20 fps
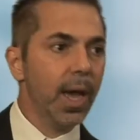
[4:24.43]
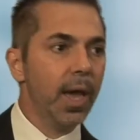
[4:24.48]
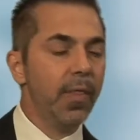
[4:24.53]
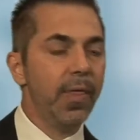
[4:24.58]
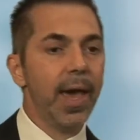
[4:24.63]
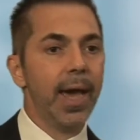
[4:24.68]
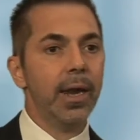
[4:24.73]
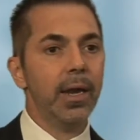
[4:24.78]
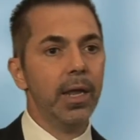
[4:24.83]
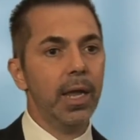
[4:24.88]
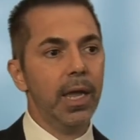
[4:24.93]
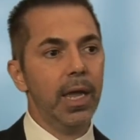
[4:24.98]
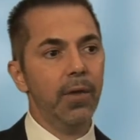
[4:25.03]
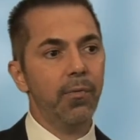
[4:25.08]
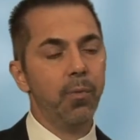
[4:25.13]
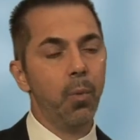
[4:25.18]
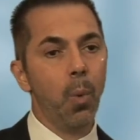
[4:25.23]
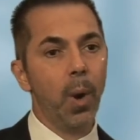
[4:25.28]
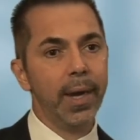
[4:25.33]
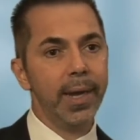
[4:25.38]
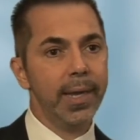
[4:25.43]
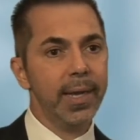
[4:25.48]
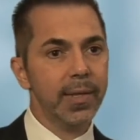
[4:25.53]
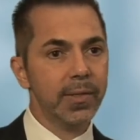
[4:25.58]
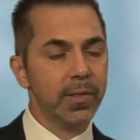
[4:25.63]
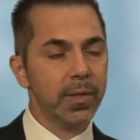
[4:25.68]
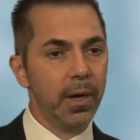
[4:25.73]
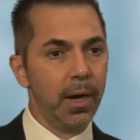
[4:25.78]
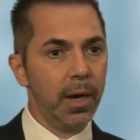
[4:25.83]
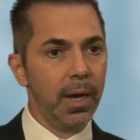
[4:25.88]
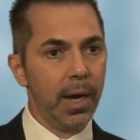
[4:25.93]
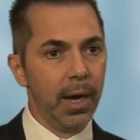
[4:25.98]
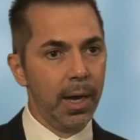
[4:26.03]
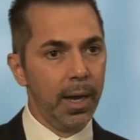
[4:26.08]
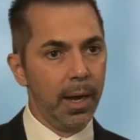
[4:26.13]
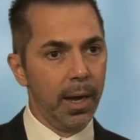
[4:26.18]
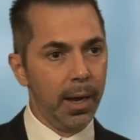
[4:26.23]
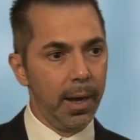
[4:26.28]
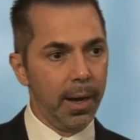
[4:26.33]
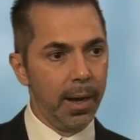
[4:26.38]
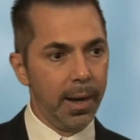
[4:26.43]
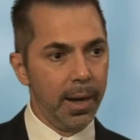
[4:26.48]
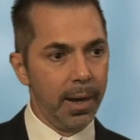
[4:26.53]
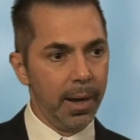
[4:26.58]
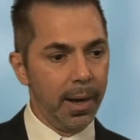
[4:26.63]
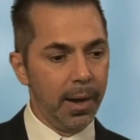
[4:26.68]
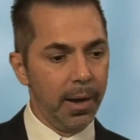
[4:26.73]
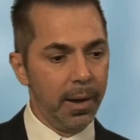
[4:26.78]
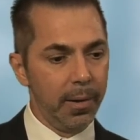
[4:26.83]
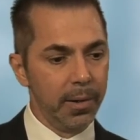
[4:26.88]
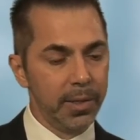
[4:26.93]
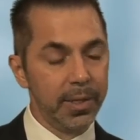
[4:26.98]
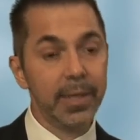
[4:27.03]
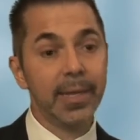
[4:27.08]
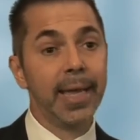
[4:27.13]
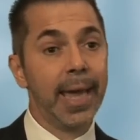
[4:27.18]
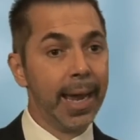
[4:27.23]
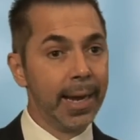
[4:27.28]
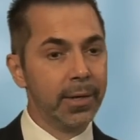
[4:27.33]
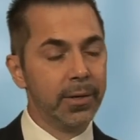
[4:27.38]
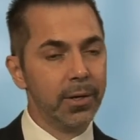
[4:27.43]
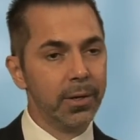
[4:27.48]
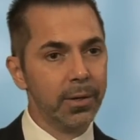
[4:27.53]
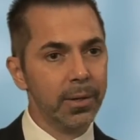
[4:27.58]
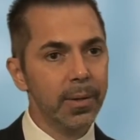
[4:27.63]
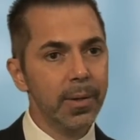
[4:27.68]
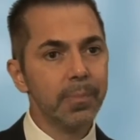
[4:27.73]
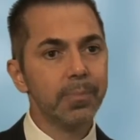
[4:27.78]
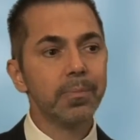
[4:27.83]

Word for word: that if one hits a, a, a, a detector